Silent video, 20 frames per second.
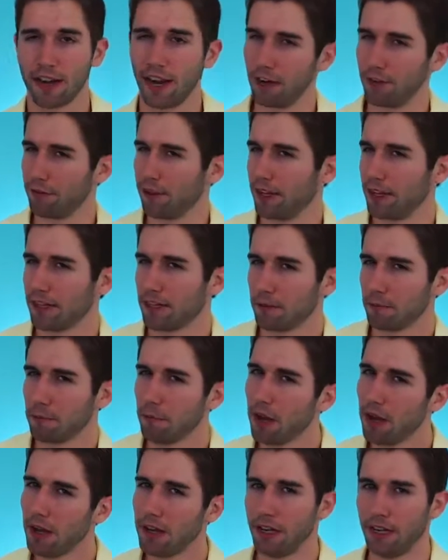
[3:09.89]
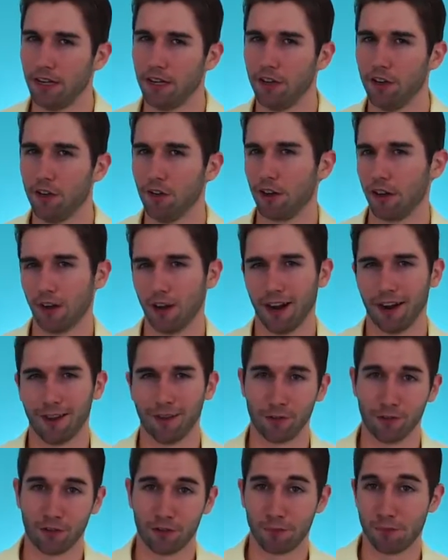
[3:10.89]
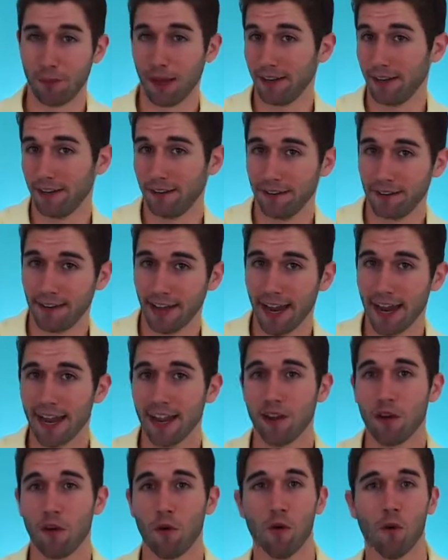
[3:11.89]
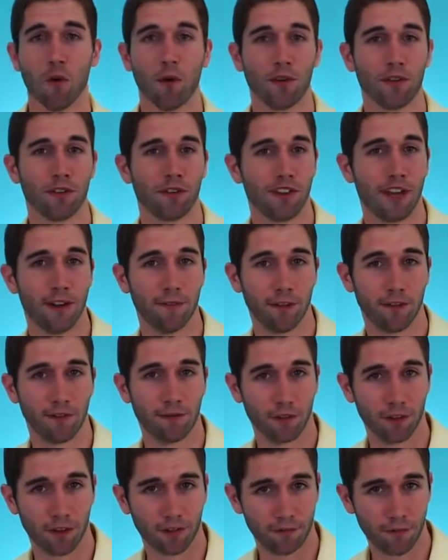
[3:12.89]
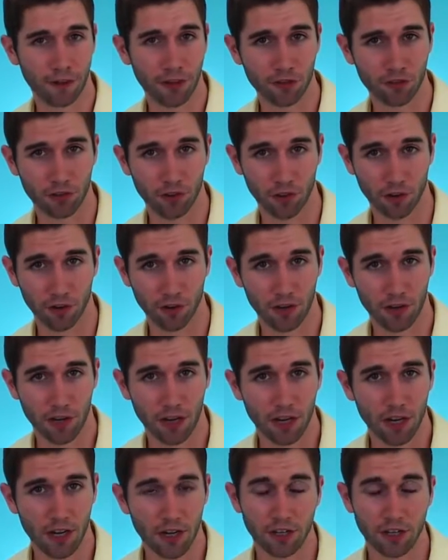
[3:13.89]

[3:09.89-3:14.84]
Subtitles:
Kind of like money. You can either spend it today or save it for the future.